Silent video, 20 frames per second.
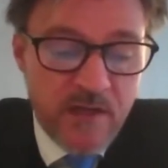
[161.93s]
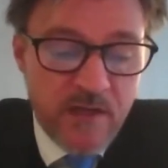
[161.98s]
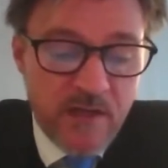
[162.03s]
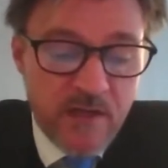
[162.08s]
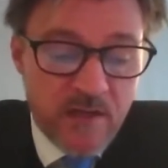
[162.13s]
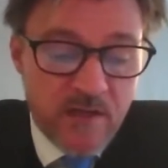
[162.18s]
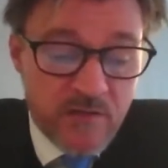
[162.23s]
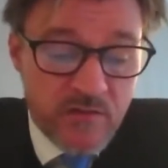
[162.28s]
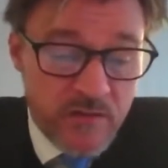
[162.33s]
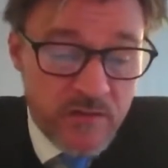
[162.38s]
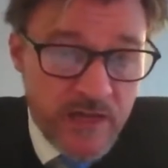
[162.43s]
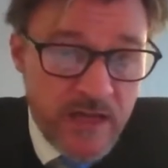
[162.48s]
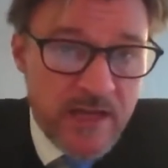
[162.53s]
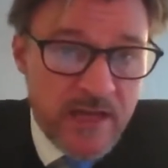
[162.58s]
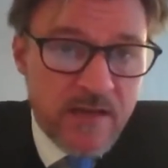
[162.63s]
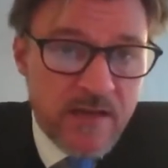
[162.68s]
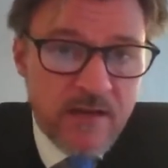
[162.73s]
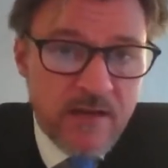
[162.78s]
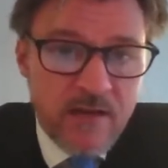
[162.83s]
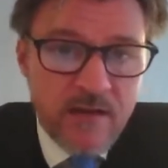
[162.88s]

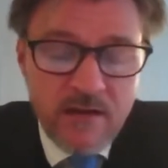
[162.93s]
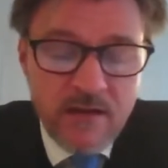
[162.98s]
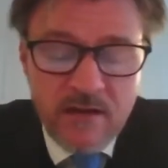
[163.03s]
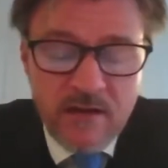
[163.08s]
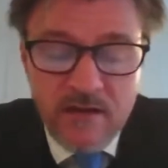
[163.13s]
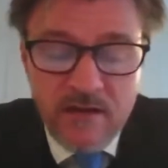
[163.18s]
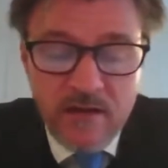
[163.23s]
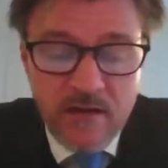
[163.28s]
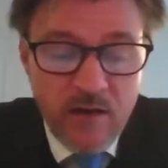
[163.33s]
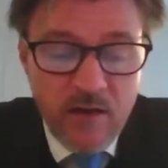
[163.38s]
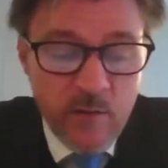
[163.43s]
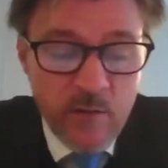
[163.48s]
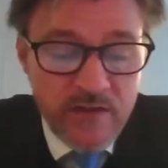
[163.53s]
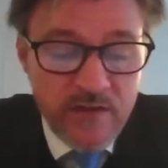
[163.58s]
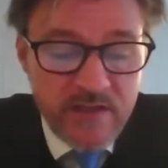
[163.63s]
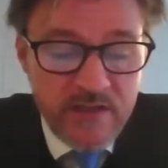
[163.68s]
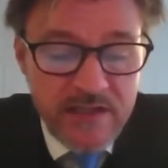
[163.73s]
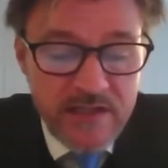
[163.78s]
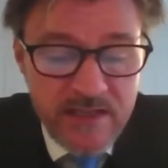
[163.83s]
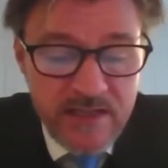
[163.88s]
Today, uh,
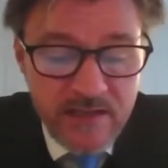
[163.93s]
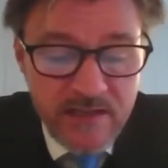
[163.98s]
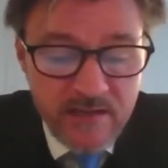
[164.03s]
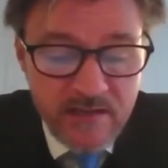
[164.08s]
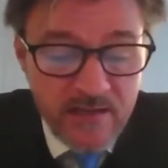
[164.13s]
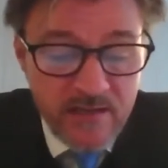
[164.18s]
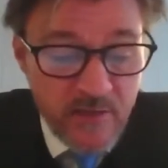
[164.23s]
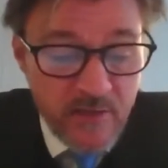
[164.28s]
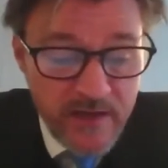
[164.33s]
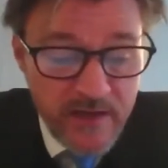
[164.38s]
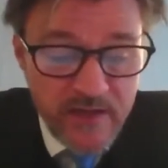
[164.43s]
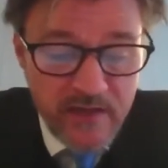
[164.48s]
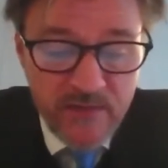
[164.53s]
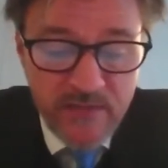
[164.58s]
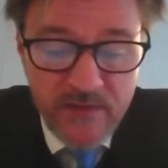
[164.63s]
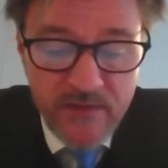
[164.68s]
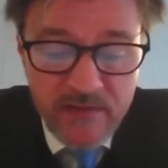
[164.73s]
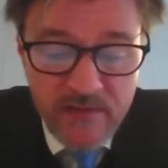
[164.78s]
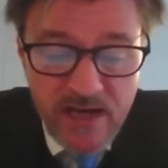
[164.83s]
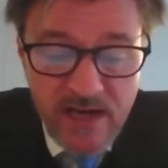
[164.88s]
OECD's Director for
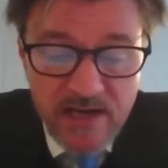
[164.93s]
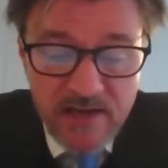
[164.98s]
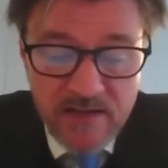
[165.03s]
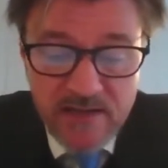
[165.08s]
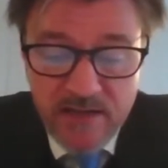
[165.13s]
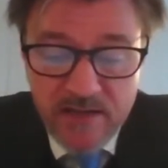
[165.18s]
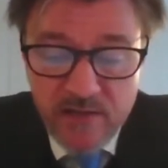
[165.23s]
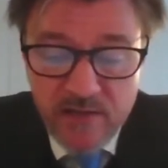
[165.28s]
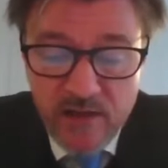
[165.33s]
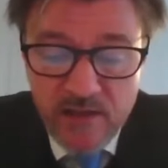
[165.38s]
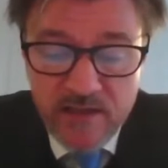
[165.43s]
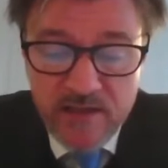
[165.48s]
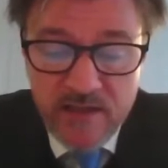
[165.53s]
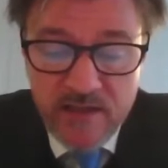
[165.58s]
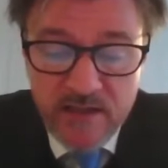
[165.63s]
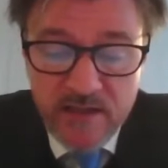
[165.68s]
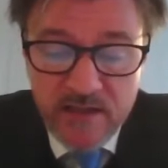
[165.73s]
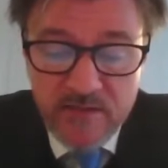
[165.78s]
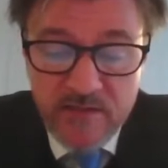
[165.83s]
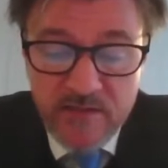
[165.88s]
Science, Technology and
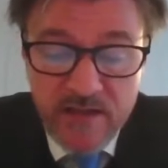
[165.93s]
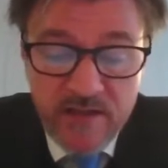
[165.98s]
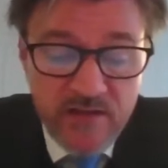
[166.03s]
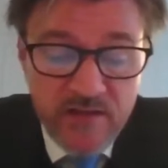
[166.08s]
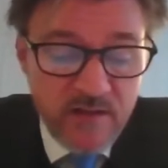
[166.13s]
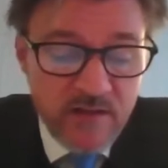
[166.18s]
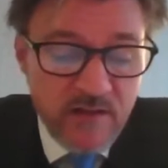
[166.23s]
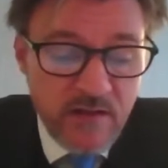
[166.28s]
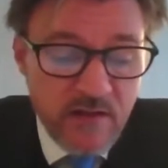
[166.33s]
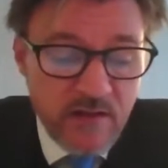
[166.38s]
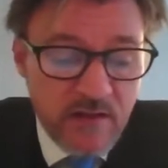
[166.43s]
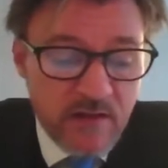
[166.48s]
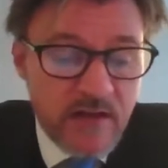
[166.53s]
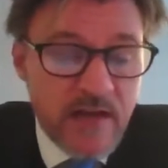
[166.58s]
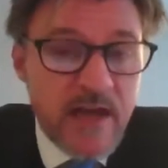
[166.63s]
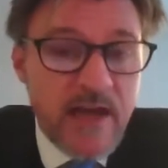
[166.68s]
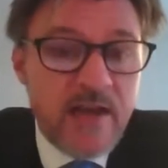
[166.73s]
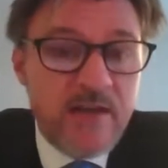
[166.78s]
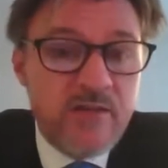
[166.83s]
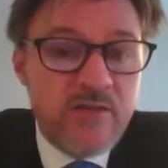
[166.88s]
Innovation, uh,
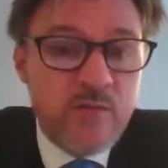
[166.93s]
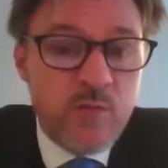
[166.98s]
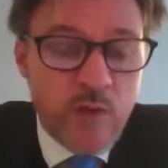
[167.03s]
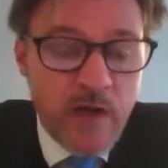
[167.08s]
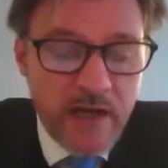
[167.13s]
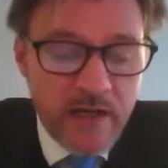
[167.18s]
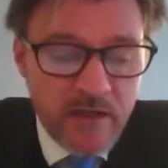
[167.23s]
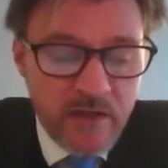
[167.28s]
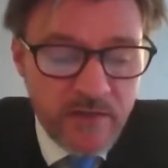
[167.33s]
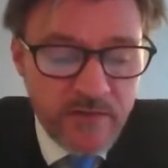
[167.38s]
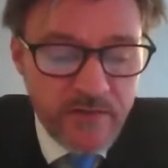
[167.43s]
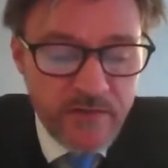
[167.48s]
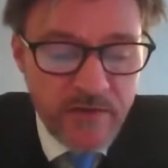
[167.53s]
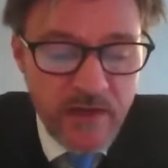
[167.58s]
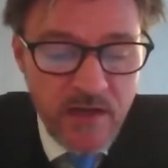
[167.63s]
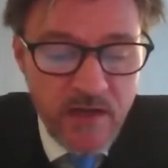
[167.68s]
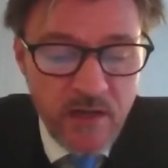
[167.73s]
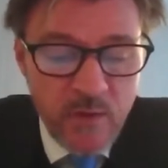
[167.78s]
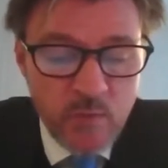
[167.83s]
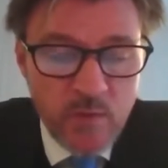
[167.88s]
Andrew Wyckoff,
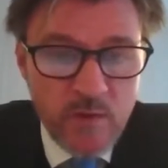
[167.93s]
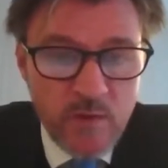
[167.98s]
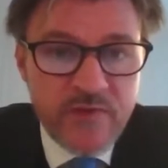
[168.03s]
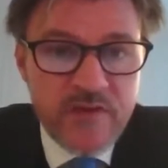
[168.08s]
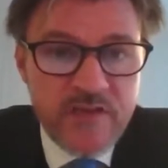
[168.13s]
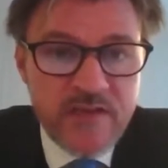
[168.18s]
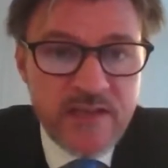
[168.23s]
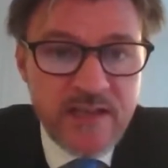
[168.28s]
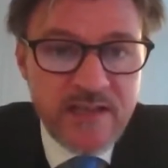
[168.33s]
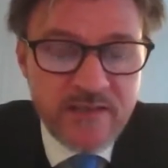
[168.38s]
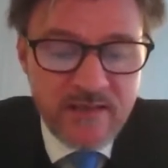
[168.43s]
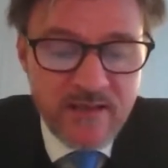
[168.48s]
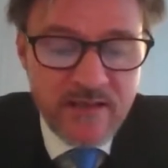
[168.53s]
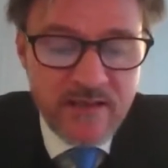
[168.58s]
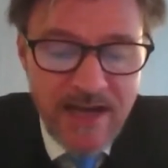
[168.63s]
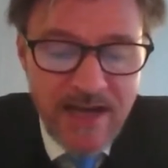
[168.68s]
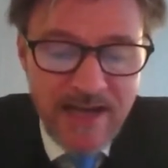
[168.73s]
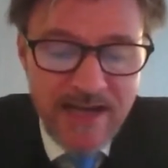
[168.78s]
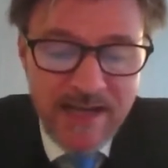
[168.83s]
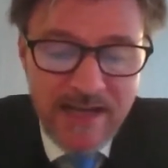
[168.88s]
will present the
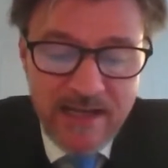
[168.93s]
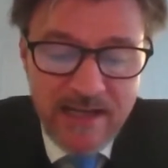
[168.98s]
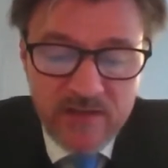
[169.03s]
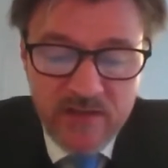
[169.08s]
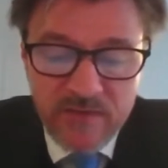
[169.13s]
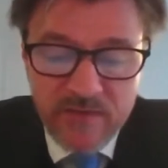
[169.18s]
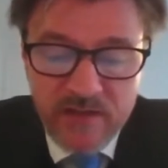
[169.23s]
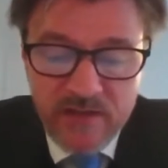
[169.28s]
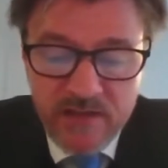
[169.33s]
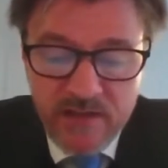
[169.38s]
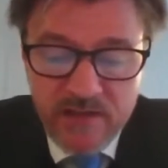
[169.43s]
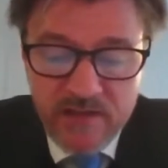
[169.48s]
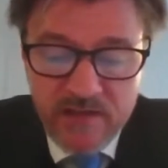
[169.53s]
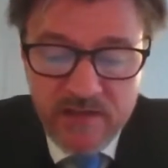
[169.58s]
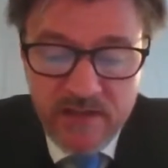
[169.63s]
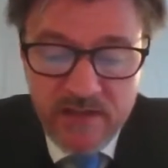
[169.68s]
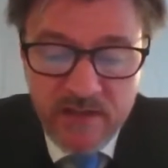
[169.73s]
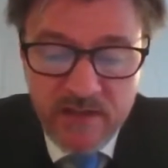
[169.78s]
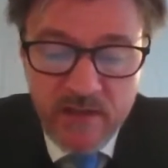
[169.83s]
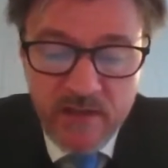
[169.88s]
highlights of the Digital
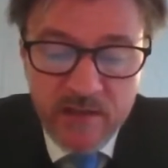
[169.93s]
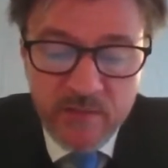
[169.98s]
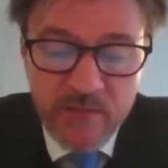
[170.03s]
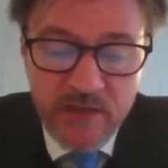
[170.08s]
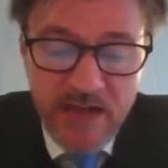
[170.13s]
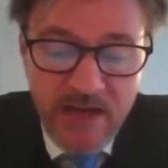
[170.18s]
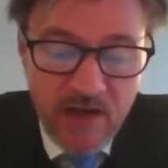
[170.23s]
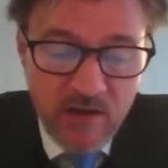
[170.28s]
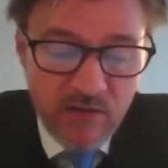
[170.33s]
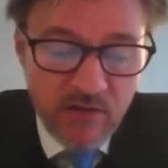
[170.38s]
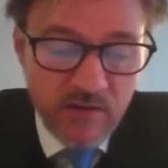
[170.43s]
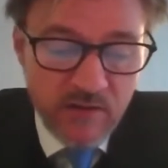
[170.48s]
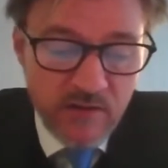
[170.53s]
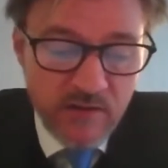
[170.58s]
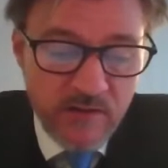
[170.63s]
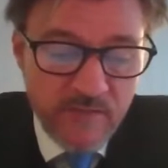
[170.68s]
Economy Outlook